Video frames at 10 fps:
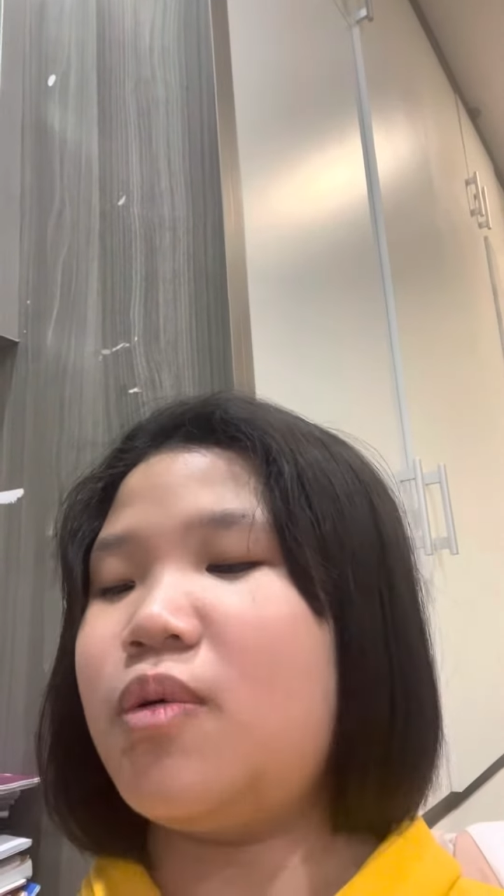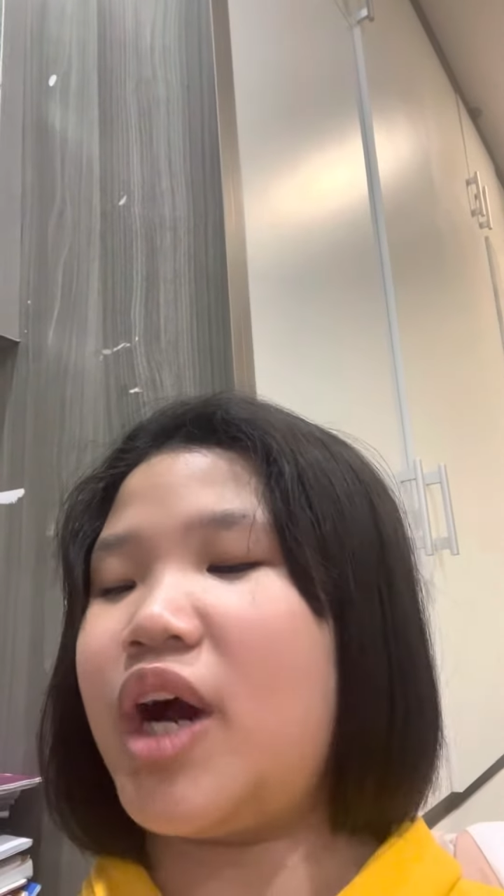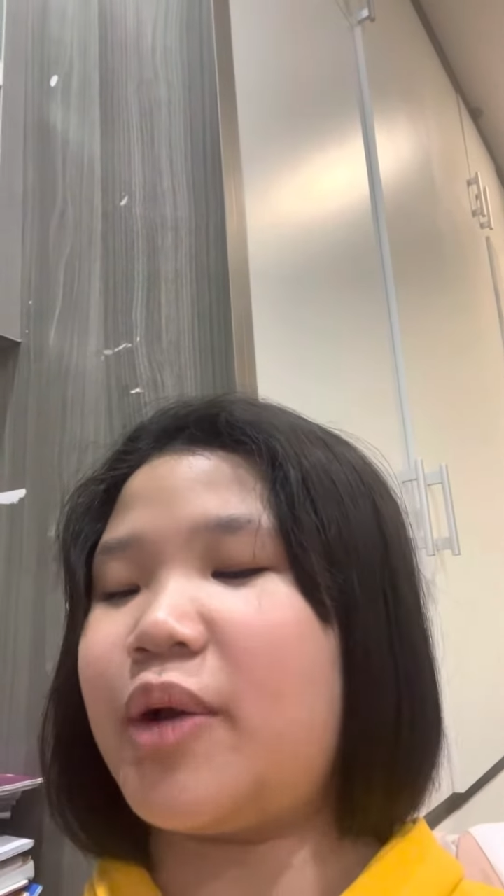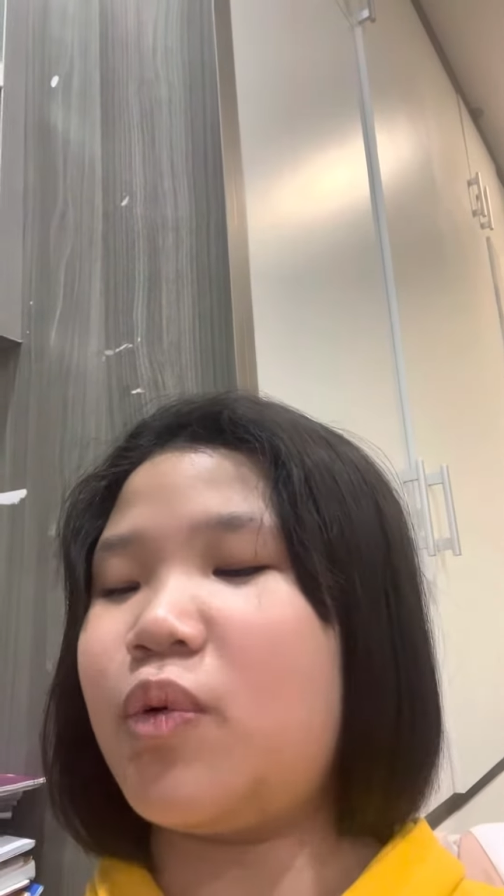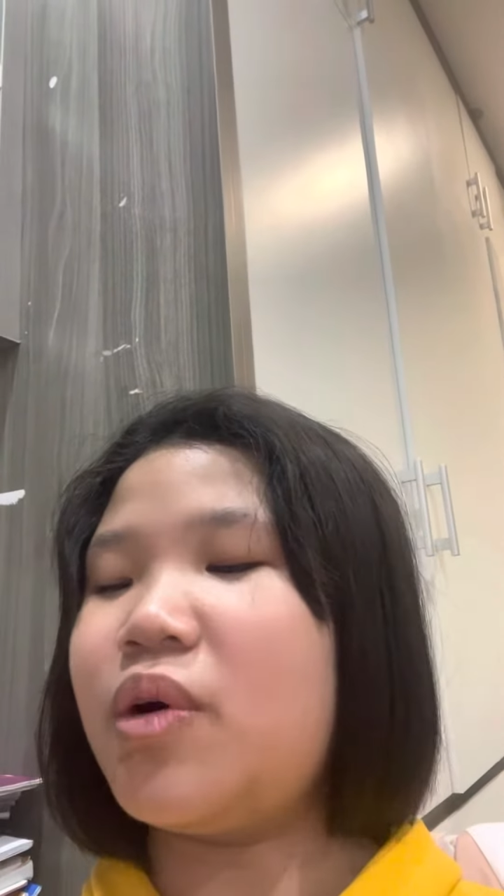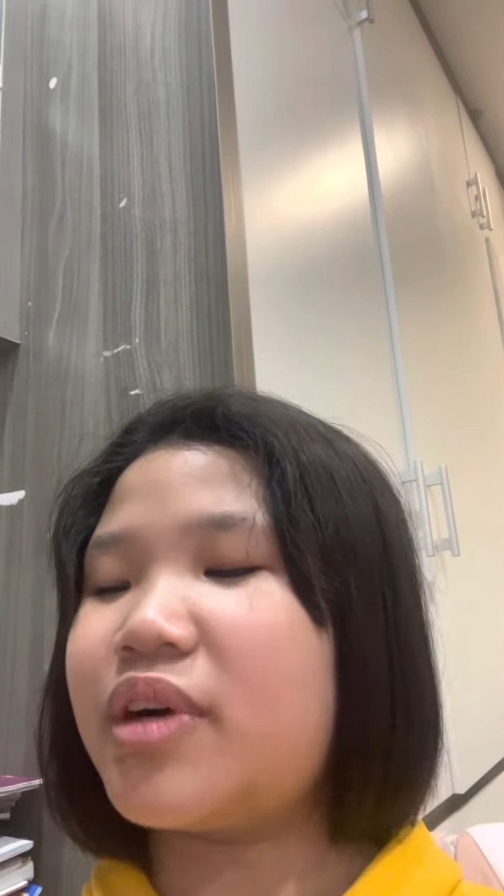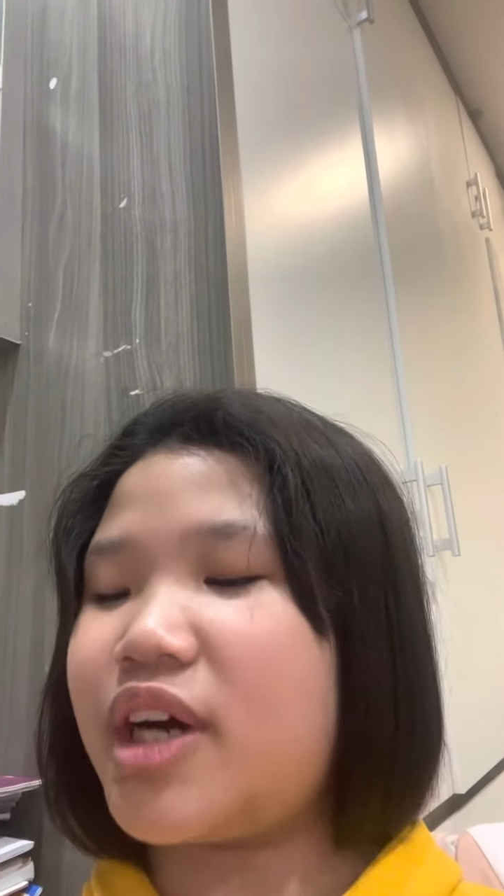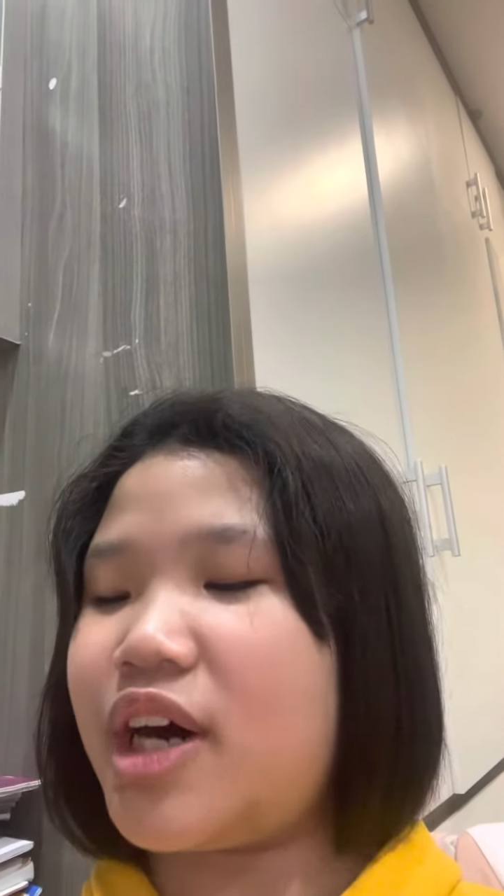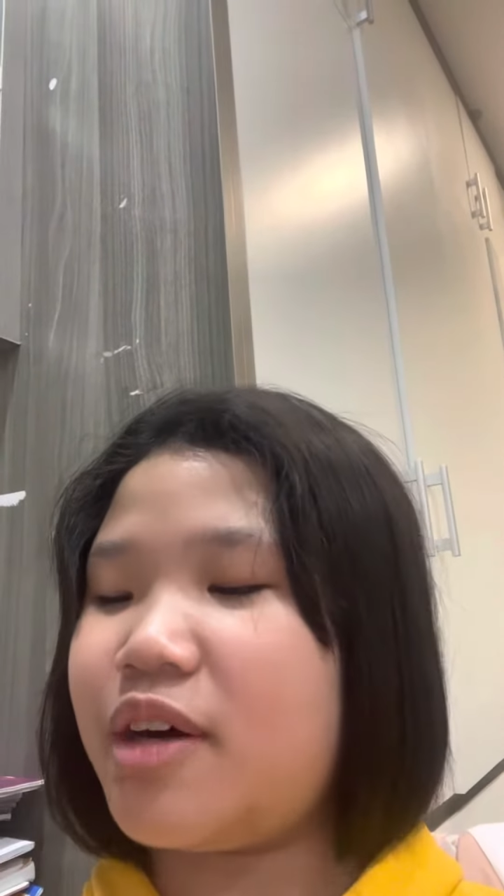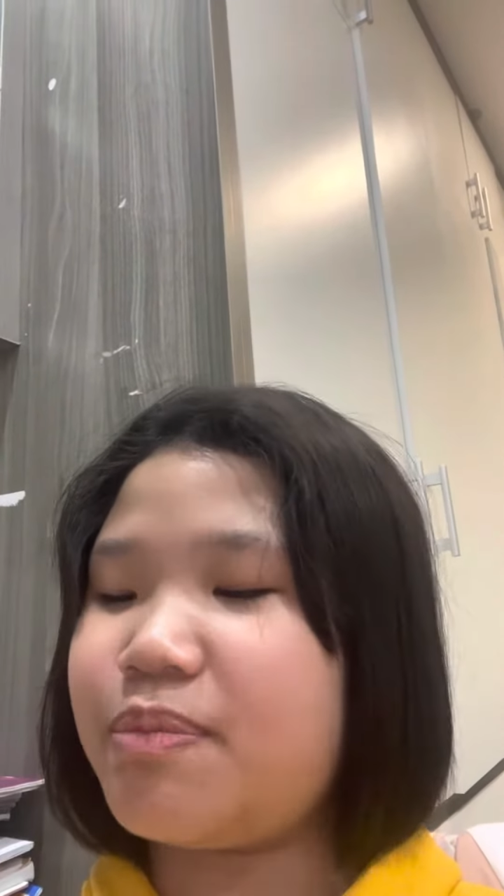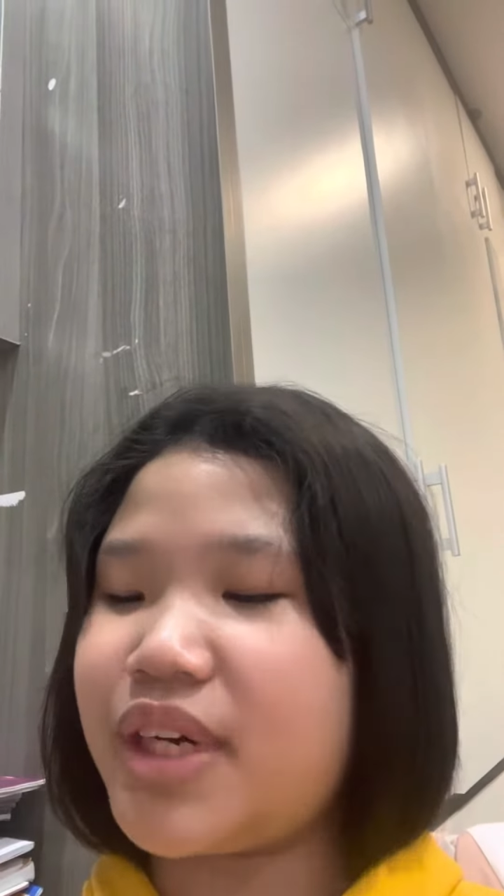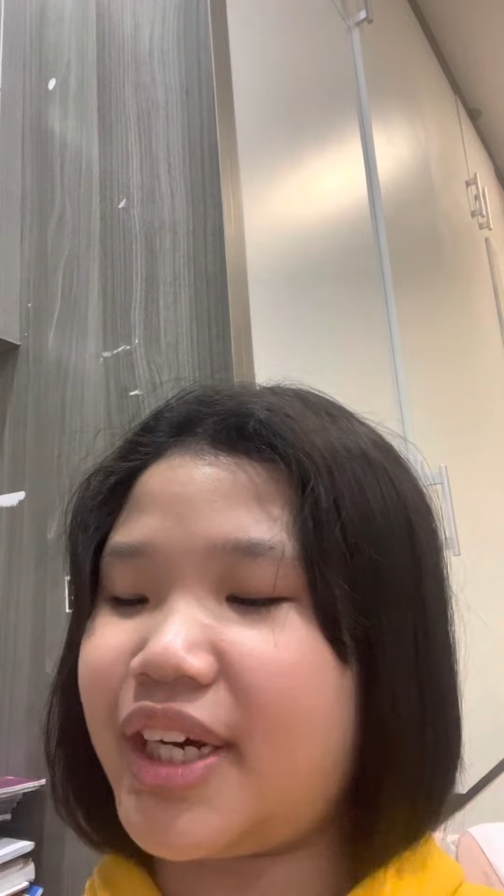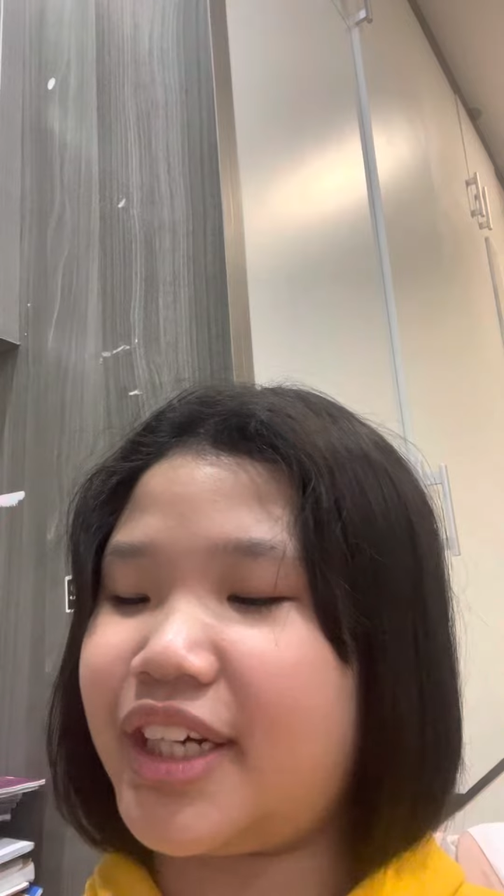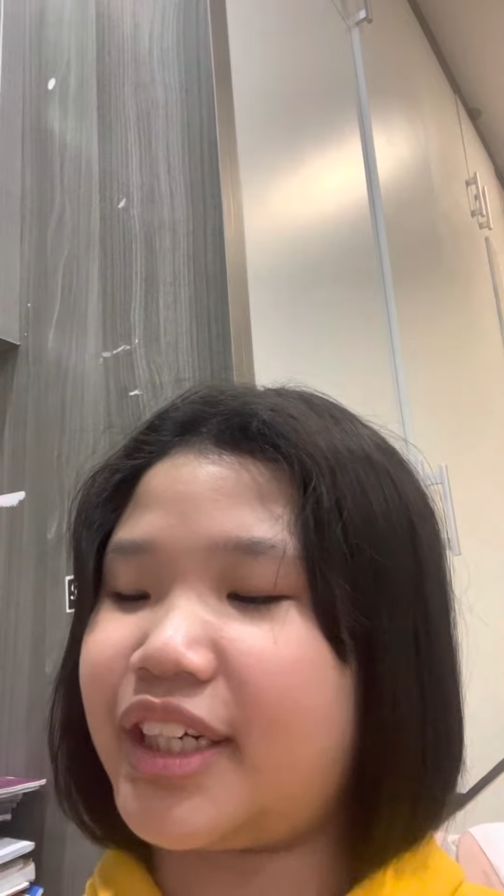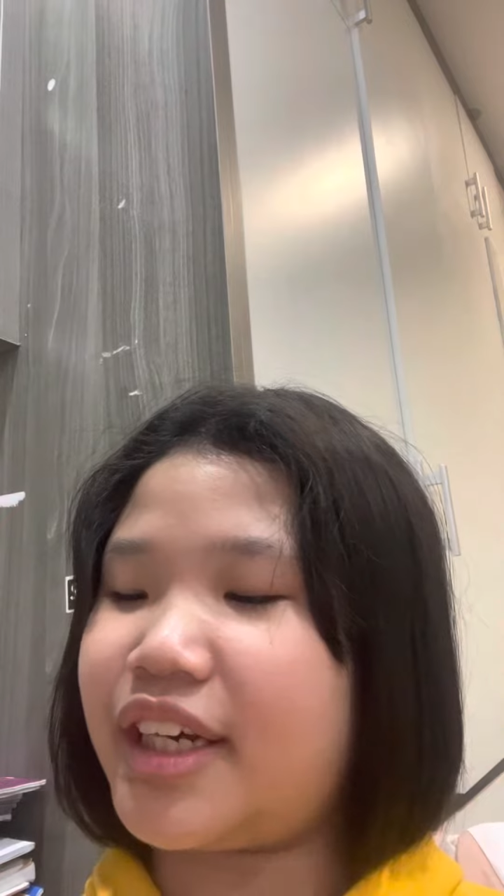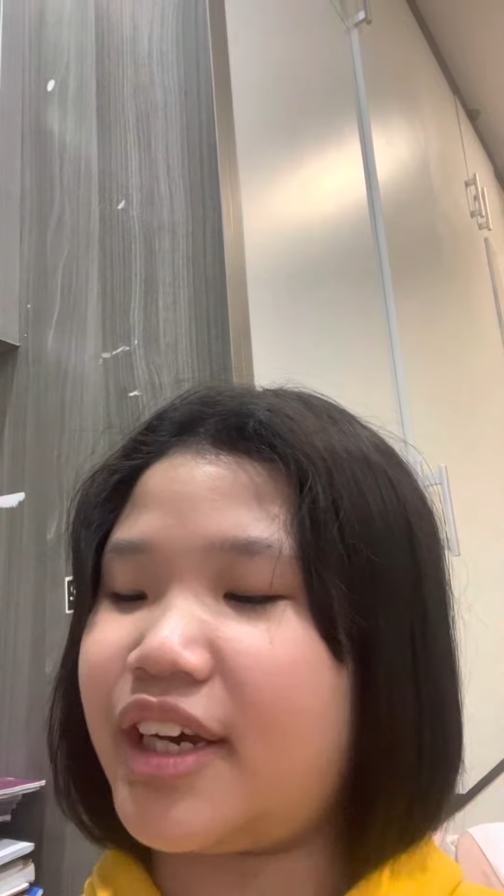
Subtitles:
woke up at